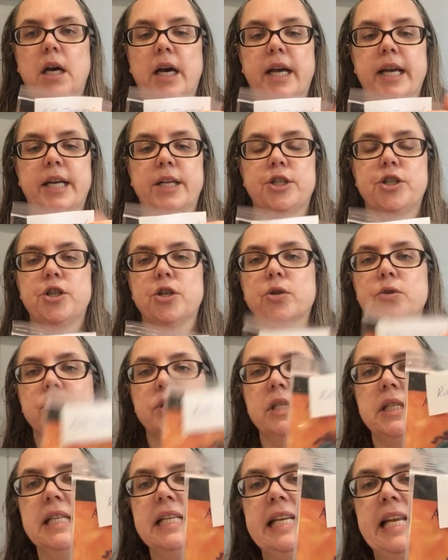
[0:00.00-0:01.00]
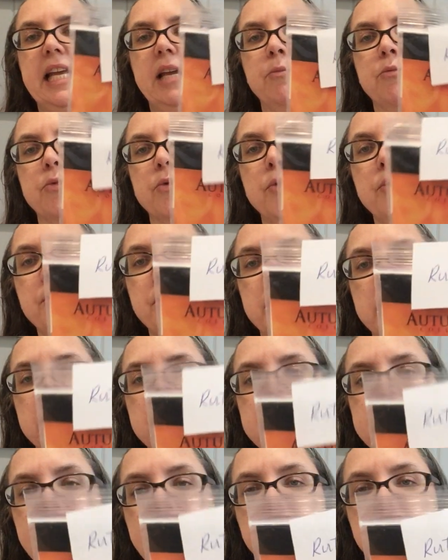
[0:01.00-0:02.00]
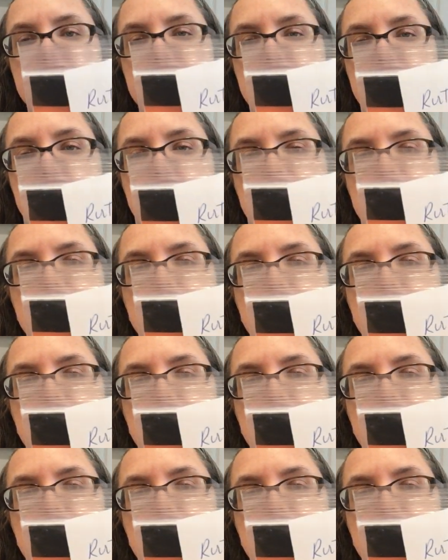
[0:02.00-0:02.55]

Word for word: I had chosen the name Ruth Townsend.